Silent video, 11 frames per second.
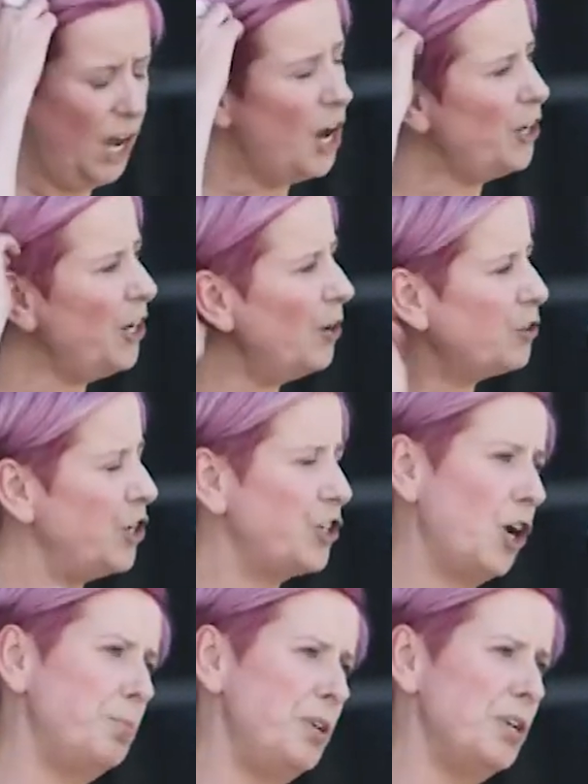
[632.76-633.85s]
And you know, she
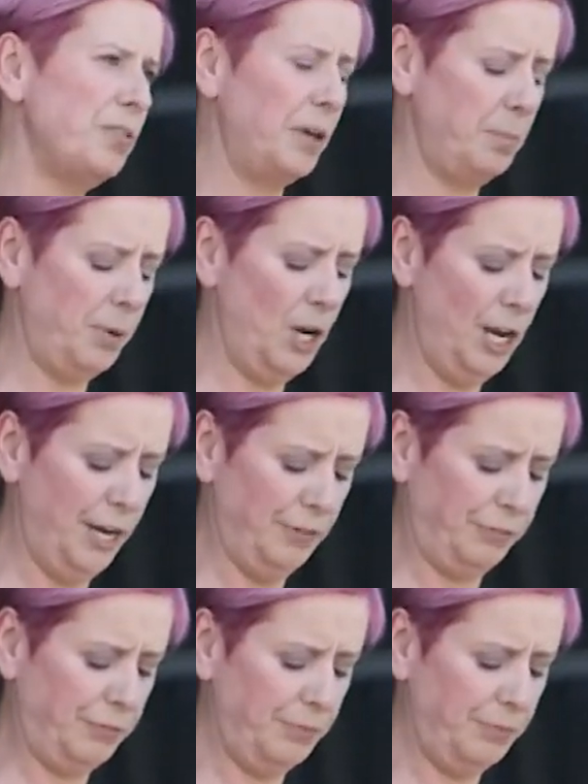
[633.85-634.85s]
showed me nothing but love.